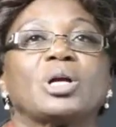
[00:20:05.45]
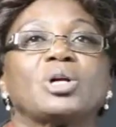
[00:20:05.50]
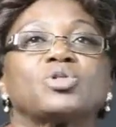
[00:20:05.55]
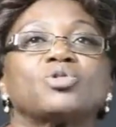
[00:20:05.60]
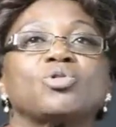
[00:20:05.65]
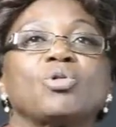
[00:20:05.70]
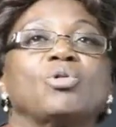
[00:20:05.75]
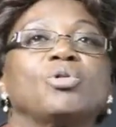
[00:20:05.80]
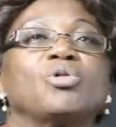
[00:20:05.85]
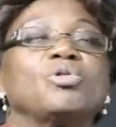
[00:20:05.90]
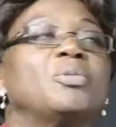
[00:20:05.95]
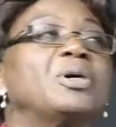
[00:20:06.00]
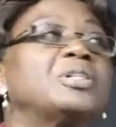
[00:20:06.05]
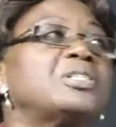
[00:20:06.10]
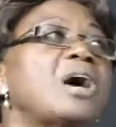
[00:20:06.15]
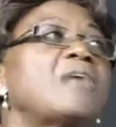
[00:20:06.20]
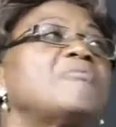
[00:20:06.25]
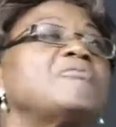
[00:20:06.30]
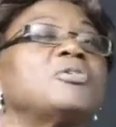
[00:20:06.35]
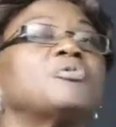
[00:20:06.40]
So you
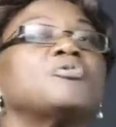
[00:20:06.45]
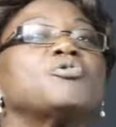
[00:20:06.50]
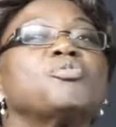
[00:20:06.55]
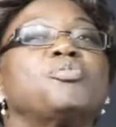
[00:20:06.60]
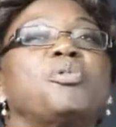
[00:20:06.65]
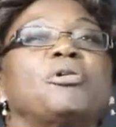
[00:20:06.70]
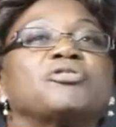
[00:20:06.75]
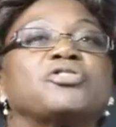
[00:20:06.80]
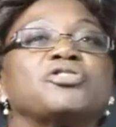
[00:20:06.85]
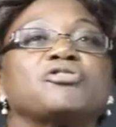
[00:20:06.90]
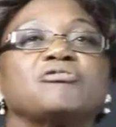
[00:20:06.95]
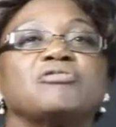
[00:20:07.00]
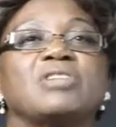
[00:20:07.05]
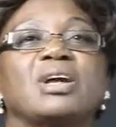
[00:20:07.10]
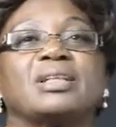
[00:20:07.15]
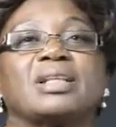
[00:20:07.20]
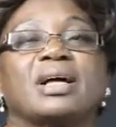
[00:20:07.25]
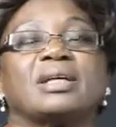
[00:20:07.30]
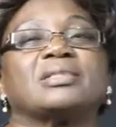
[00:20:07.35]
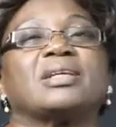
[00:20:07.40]
might have a group of
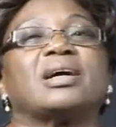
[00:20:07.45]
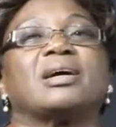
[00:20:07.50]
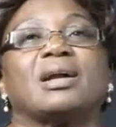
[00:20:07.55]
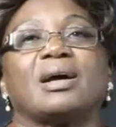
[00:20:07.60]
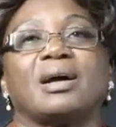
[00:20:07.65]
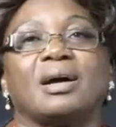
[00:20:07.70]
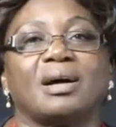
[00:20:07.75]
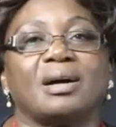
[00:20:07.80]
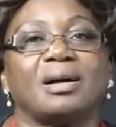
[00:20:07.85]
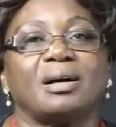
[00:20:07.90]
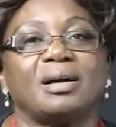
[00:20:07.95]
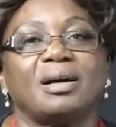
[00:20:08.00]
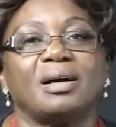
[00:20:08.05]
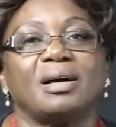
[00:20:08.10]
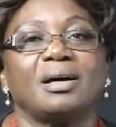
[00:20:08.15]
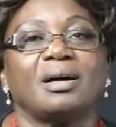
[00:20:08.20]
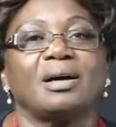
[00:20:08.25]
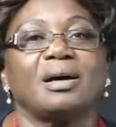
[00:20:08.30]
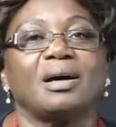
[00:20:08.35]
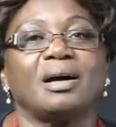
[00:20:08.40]
children that are
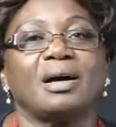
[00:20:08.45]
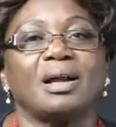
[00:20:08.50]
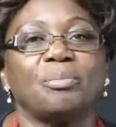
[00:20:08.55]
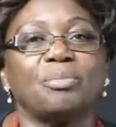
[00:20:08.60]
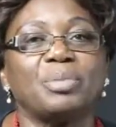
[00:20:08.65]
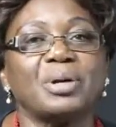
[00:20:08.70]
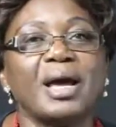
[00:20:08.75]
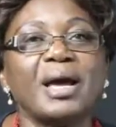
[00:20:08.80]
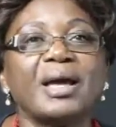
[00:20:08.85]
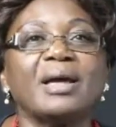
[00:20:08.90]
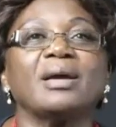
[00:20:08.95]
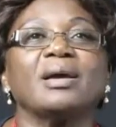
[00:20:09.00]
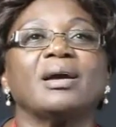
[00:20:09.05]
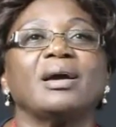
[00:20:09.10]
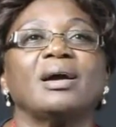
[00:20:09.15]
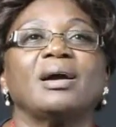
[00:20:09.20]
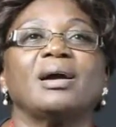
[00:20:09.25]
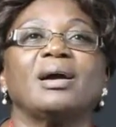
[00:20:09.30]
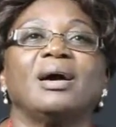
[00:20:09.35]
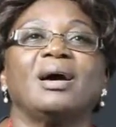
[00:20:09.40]

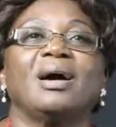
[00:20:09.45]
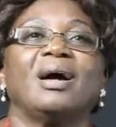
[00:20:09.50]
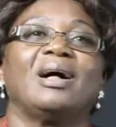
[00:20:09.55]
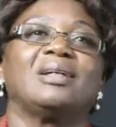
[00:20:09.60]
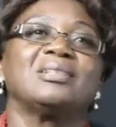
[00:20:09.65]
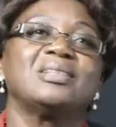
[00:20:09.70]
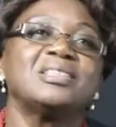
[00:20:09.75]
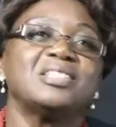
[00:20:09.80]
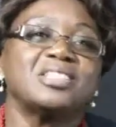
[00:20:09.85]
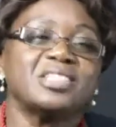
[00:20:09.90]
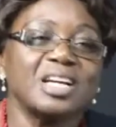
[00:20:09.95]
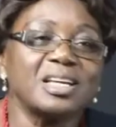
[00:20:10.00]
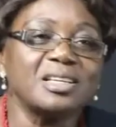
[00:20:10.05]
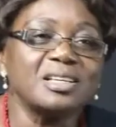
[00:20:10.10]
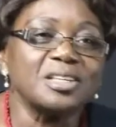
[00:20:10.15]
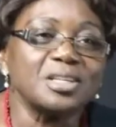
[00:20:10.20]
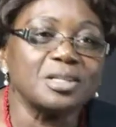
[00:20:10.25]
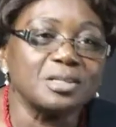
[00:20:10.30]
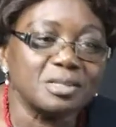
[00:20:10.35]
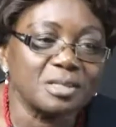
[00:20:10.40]
playing, and this
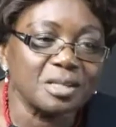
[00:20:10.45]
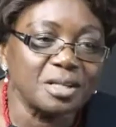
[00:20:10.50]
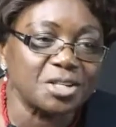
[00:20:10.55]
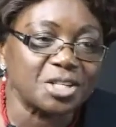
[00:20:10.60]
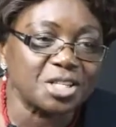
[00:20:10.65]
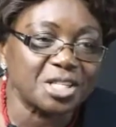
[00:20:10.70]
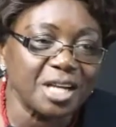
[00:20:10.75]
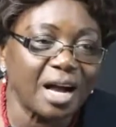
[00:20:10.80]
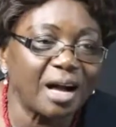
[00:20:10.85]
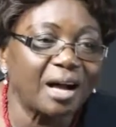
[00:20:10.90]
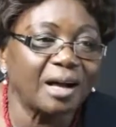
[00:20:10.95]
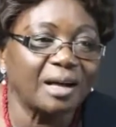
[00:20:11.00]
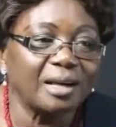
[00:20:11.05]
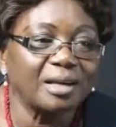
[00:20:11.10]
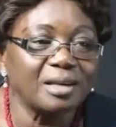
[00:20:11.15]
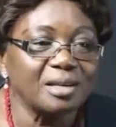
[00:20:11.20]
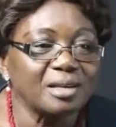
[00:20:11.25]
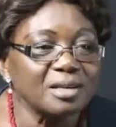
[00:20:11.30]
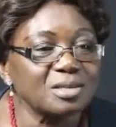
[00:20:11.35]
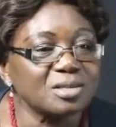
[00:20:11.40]
child is
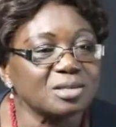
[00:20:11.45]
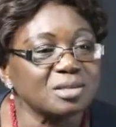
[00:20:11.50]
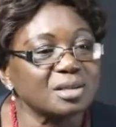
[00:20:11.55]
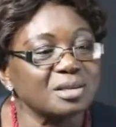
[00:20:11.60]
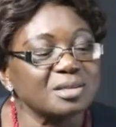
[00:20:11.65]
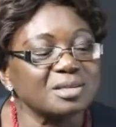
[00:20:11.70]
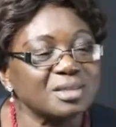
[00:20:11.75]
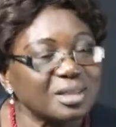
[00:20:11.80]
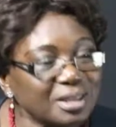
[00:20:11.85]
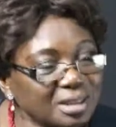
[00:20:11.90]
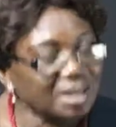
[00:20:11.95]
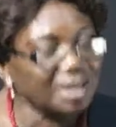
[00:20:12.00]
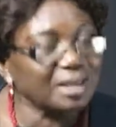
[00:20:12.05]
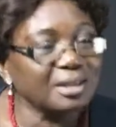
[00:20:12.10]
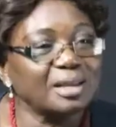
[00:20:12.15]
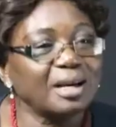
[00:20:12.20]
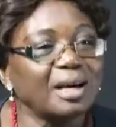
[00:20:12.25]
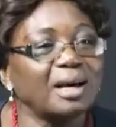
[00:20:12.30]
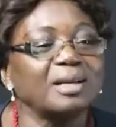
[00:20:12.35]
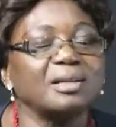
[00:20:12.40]
shy, is
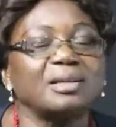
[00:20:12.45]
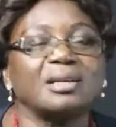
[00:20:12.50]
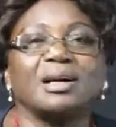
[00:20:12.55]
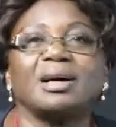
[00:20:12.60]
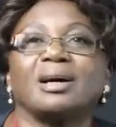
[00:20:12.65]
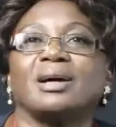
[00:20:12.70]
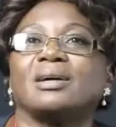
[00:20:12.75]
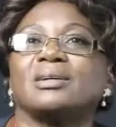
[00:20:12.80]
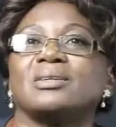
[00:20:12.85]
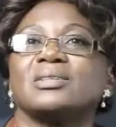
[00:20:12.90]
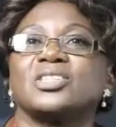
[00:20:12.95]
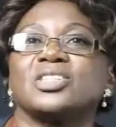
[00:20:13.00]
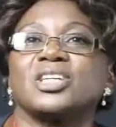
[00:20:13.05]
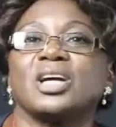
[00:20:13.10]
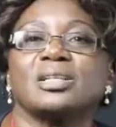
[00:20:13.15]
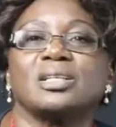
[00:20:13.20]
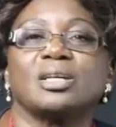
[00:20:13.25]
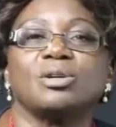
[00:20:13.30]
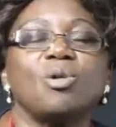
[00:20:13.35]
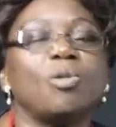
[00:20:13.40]
sitting there in their
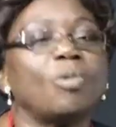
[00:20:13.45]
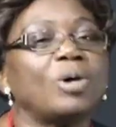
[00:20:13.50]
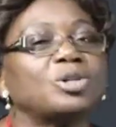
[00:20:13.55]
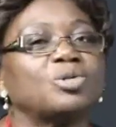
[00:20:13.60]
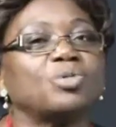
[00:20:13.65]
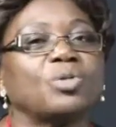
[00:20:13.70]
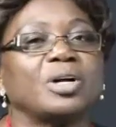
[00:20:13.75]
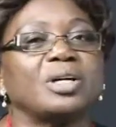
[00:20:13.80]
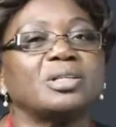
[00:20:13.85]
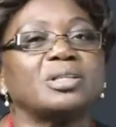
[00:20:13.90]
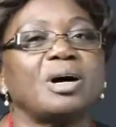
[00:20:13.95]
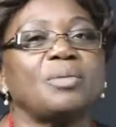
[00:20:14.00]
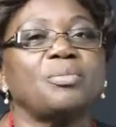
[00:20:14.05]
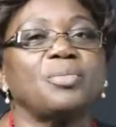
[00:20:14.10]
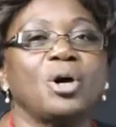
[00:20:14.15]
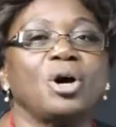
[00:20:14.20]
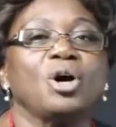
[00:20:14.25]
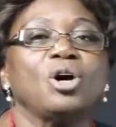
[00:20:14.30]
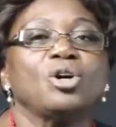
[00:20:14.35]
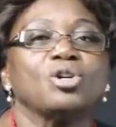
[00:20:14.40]
chair, they don't want to get
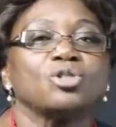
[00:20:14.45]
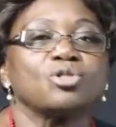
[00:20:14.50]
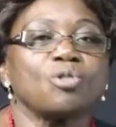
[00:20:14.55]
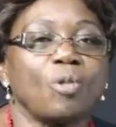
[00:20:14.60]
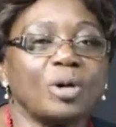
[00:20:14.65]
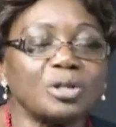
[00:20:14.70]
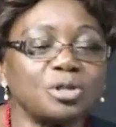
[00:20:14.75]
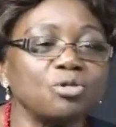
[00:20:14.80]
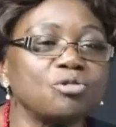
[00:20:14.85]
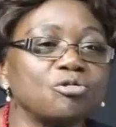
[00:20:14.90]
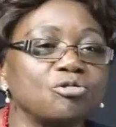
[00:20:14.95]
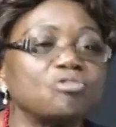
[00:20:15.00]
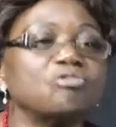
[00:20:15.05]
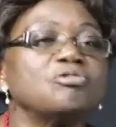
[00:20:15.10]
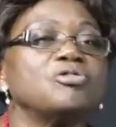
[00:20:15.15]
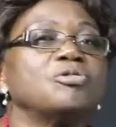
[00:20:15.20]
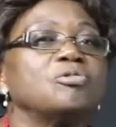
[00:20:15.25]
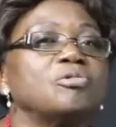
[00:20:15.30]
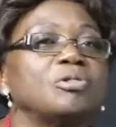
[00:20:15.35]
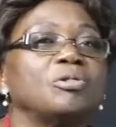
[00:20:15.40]
up. So what you
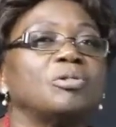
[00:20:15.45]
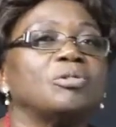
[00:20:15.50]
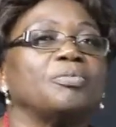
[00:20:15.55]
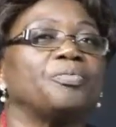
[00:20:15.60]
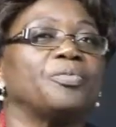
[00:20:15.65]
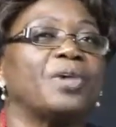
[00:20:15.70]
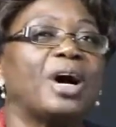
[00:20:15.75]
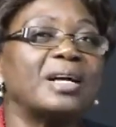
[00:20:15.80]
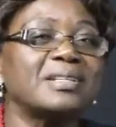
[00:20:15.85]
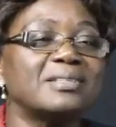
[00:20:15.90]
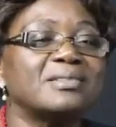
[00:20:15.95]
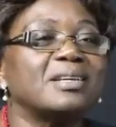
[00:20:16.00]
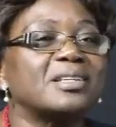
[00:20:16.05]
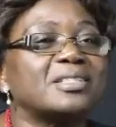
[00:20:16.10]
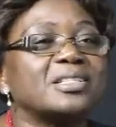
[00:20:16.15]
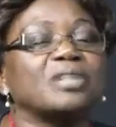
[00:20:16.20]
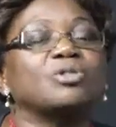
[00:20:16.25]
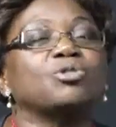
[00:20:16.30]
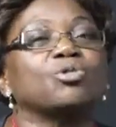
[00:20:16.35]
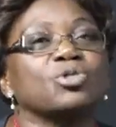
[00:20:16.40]
do, you urge the
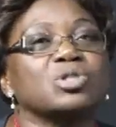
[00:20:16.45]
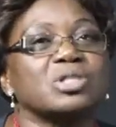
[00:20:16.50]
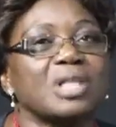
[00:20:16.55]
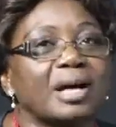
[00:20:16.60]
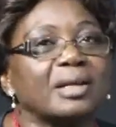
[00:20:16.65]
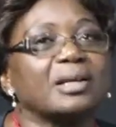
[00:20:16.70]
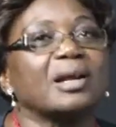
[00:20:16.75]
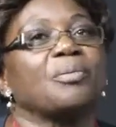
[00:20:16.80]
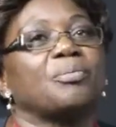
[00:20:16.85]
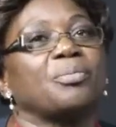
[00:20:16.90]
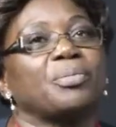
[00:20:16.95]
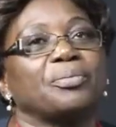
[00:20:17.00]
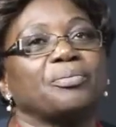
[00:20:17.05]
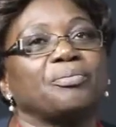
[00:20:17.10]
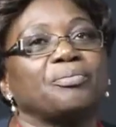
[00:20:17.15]
child to stand up.